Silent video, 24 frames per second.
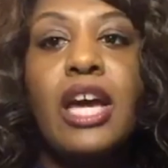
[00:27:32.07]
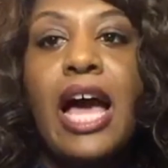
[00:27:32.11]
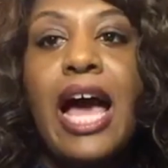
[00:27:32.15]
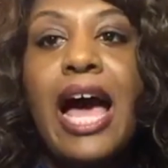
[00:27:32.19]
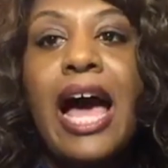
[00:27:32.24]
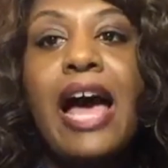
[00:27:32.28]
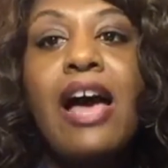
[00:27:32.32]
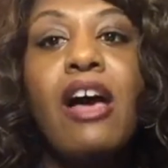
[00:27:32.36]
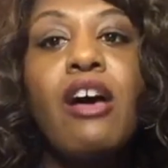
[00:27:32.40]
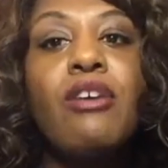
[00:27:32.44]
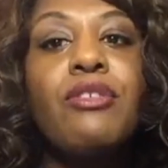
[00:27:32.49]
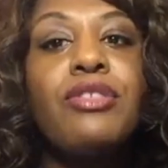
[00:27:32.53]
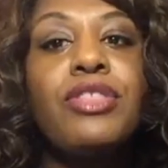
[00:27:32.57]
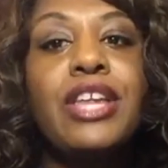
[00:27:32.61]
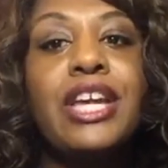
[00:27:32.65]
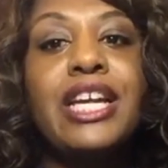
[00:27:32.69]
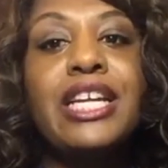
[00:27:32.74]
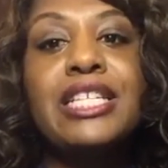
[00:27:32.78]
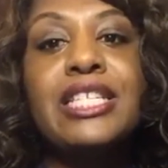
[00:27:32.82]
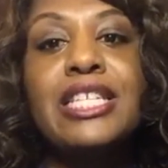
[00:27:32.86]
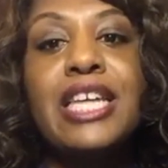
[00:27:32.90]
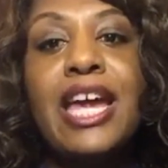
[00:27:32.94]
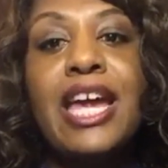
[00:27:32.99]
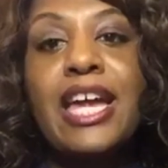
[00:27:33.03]
I don't
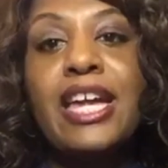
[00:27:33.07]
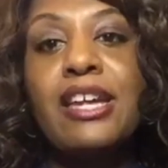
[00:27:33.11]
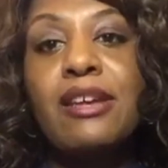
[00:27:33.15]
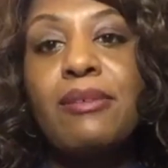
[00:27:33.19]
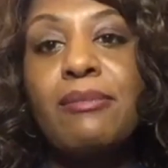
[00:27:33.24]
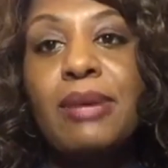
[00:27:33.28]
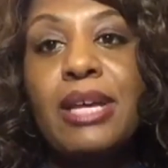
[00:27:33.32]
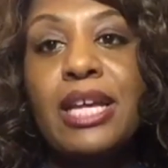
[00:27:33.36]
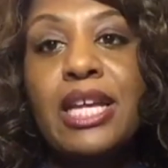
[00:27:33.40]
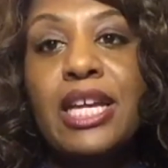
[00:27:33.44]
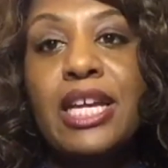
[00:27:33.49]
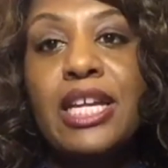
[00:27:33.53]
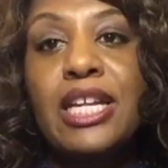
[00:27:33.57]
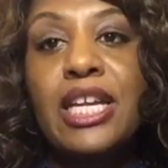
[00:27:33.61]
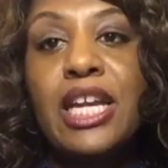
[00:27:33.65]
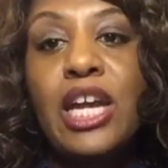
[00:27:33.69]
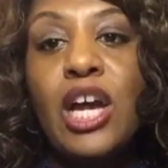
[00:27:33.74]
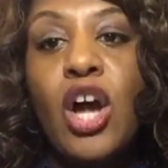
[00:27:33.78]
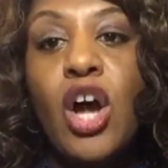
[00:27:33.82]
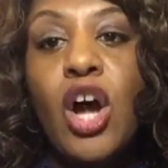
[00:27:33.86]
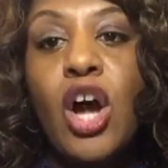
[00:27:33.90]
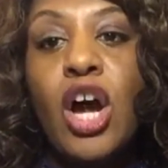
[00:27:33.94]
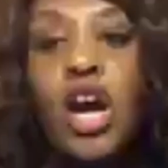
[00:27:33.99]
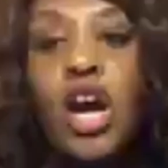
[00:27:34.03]
think Tanya meant any
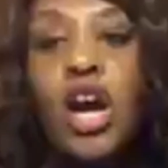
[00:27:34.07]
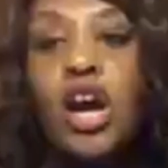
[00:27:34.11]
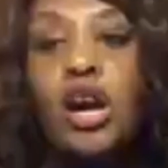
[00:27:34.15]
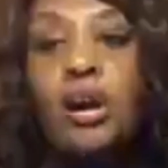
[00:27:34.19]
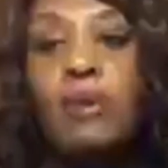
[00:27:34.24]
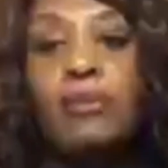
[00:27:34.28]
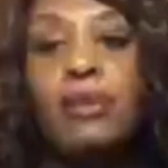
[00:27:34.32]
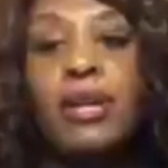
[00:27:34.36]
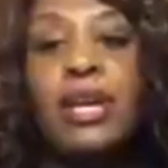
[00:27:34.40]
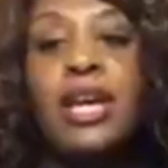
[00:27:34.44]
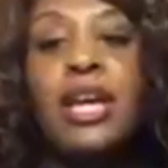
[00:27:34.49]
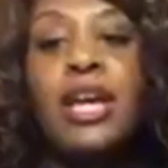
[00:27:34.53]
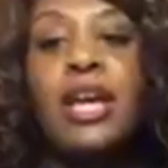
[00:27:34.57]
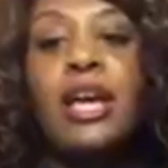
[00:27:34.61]
harm.